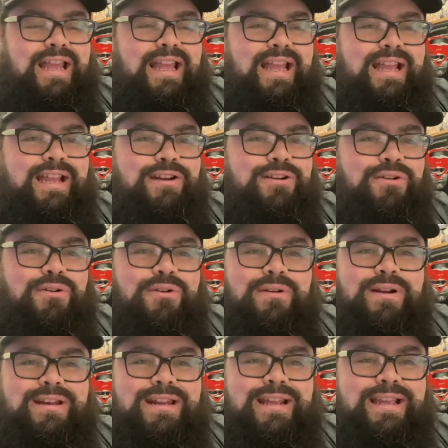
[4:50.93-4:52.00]
And her
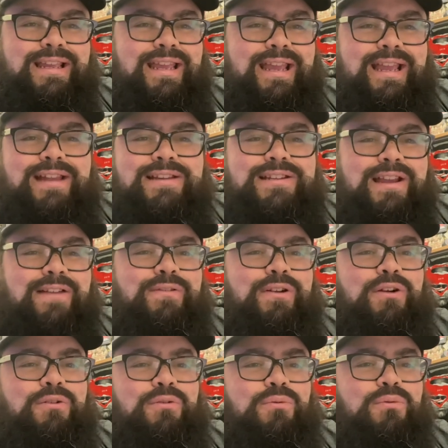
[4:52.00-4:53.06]
and Nick Cage have a
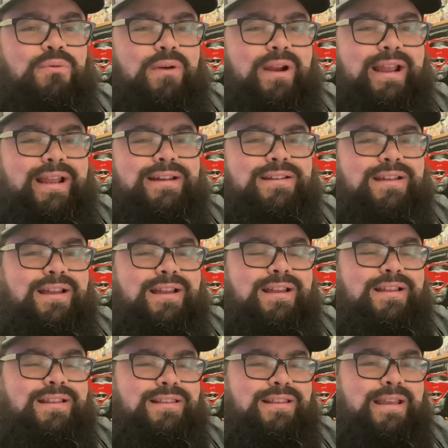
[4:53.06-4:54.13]
great
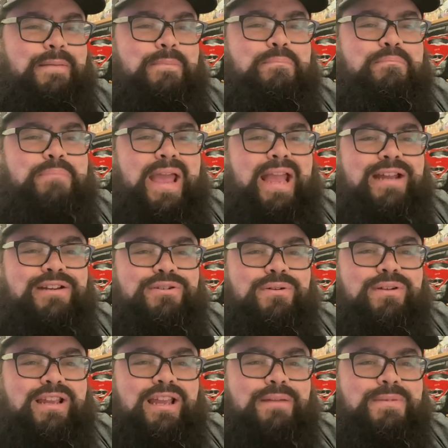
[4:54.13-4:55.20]
like banter
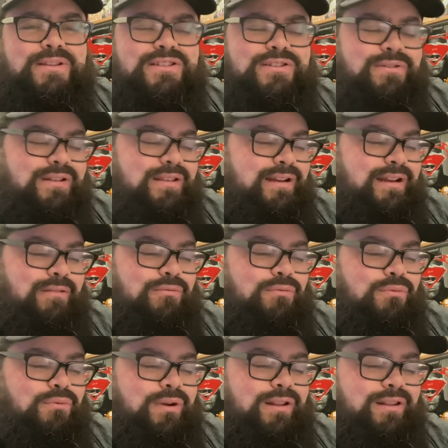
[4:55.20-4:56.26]
chemistry that I
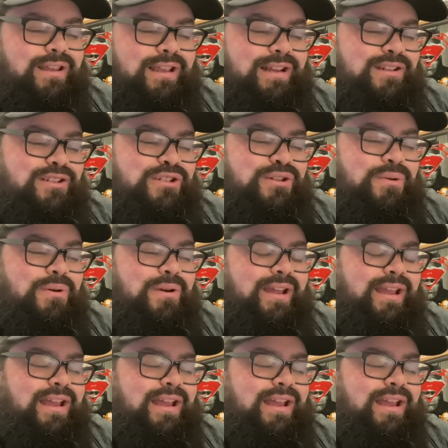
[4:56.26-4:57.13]
really enjoy.